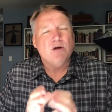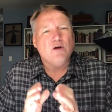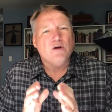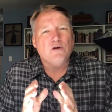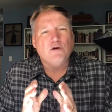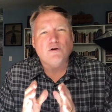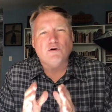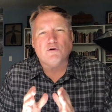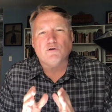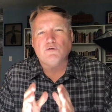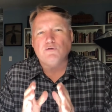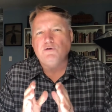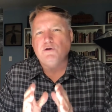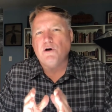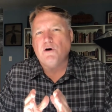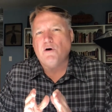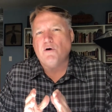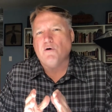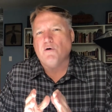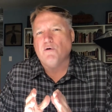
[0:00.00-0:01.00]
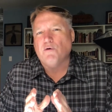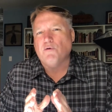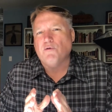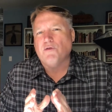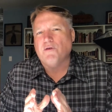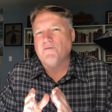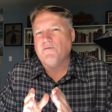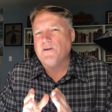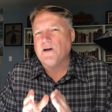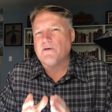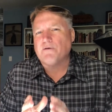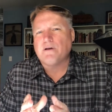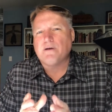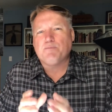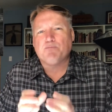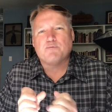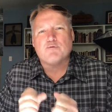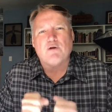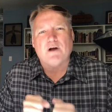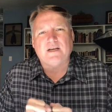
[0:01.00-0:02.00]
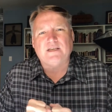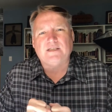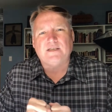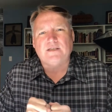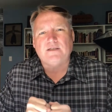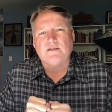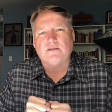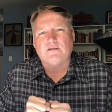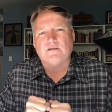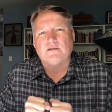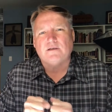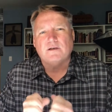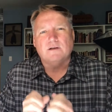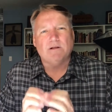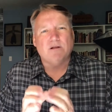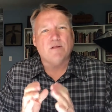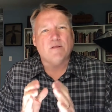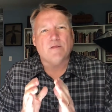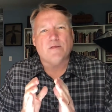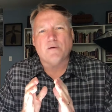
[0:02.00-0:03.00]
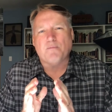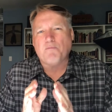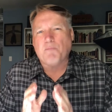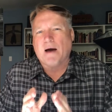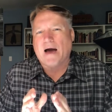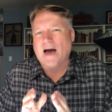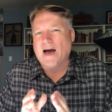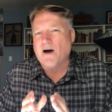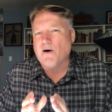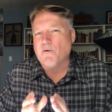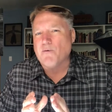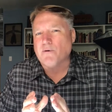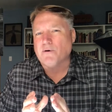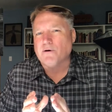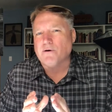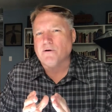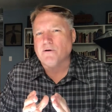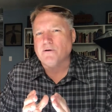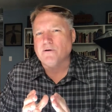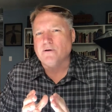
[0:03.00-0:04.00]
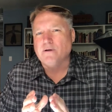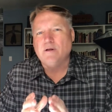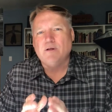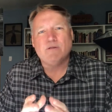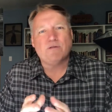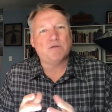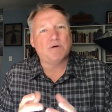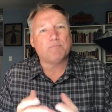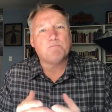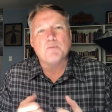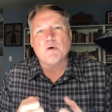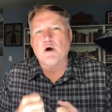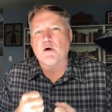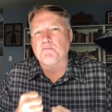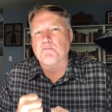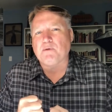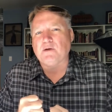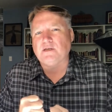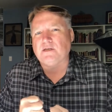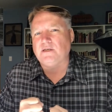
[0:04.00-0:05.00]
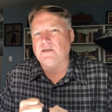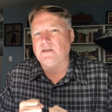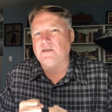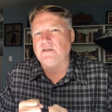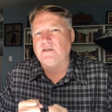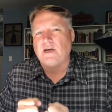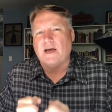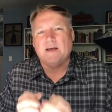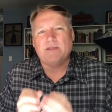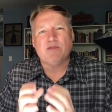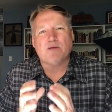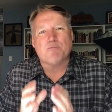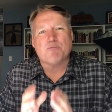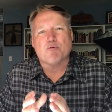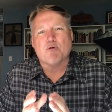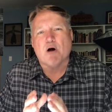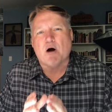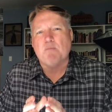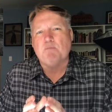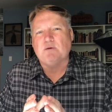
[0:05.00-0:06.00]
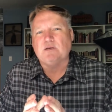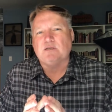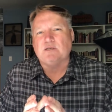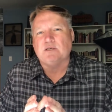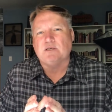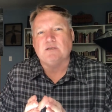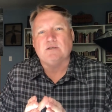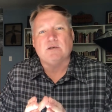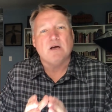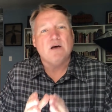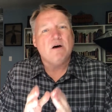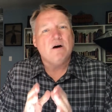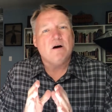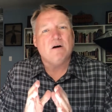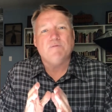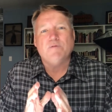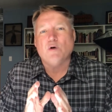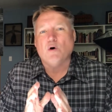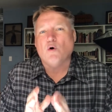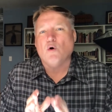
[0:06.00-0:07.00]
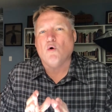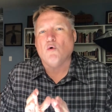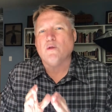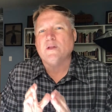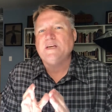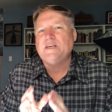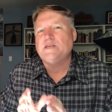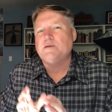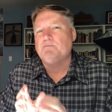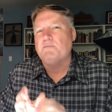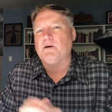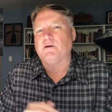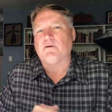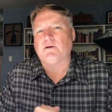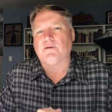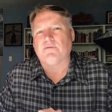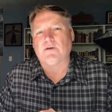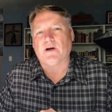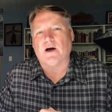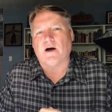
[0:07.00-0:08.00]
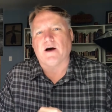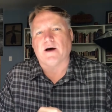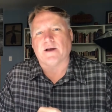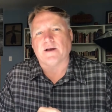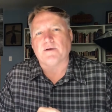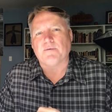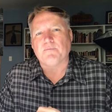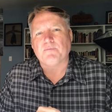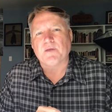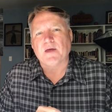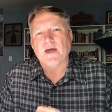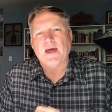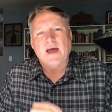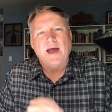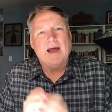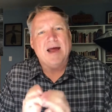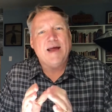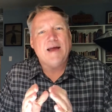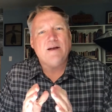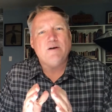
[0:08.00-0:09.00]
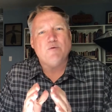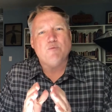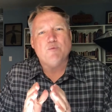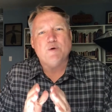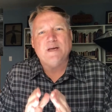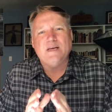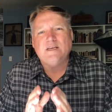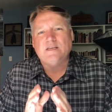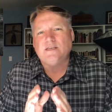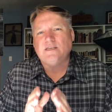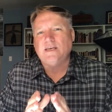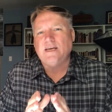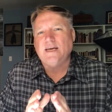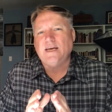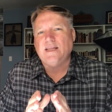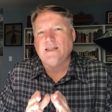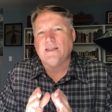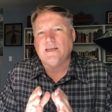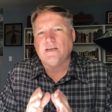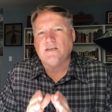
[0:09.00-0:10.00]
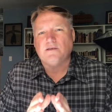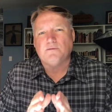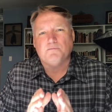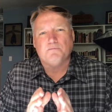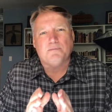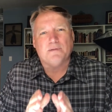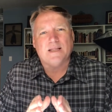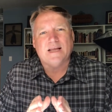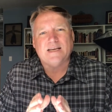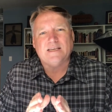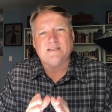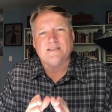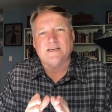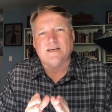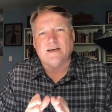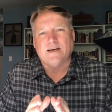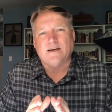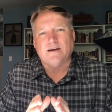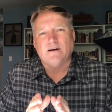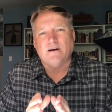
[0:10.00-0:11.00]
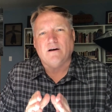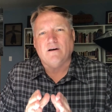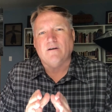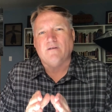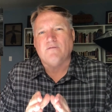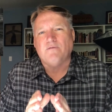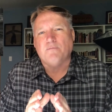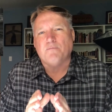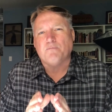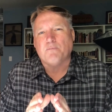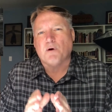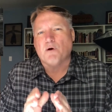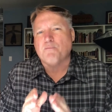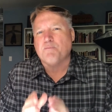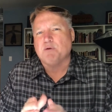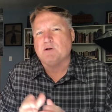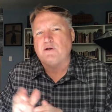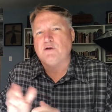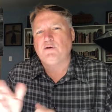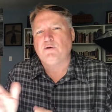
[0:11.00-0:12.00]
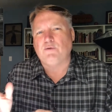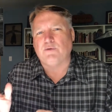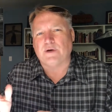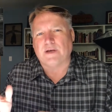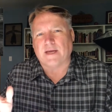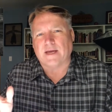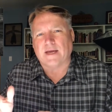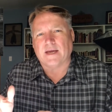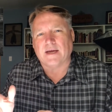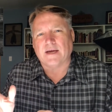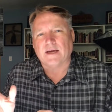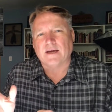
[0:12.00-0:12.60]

you'll know the very presence, the power, the purposes, and the promises of the Holy Spirit of God. And we see this blessing of perpetuity